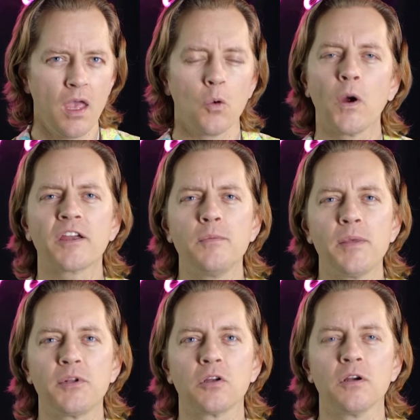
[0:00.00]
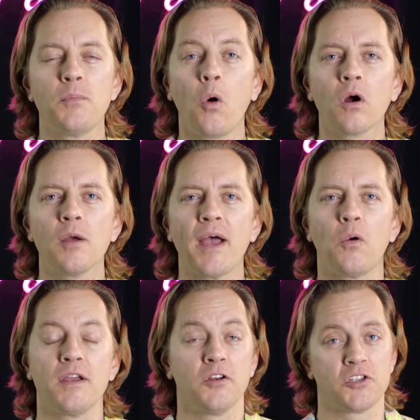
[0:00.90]
Where can people learn more about
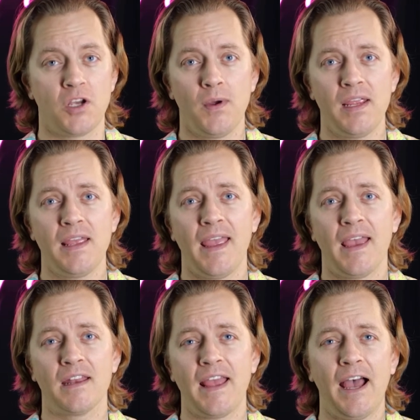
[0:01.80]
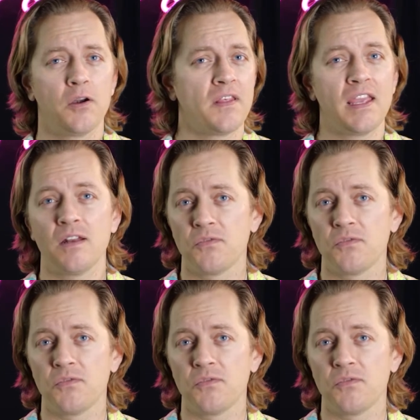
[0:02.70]
what you're doing, and how do they get